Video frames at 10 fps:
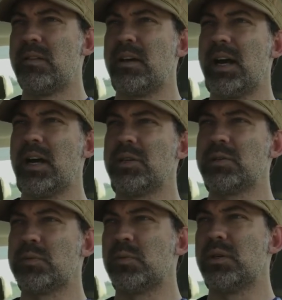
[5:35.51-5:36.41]
the
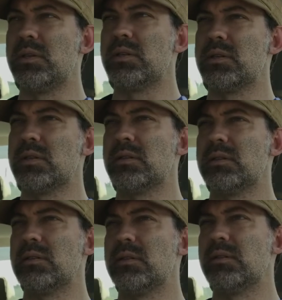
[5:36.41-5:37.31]
house was,
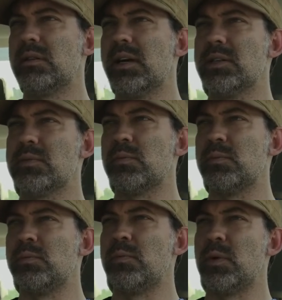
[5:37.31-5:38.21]
the house
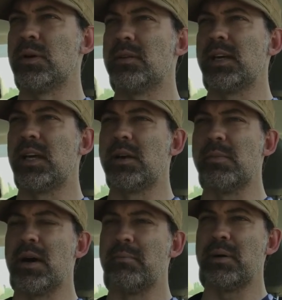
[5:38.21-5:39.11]
we're thinking
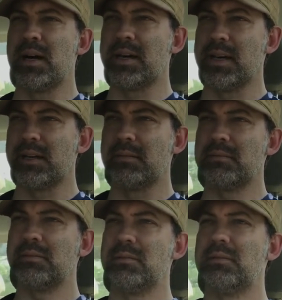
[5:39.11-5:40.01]
about buying
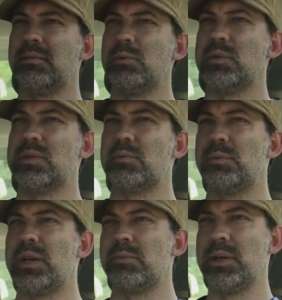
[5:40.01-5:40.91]
was
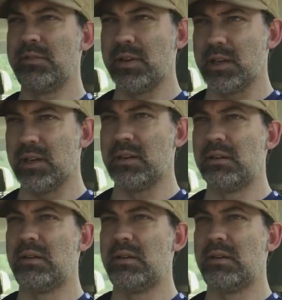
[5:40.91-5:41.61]
being renovated.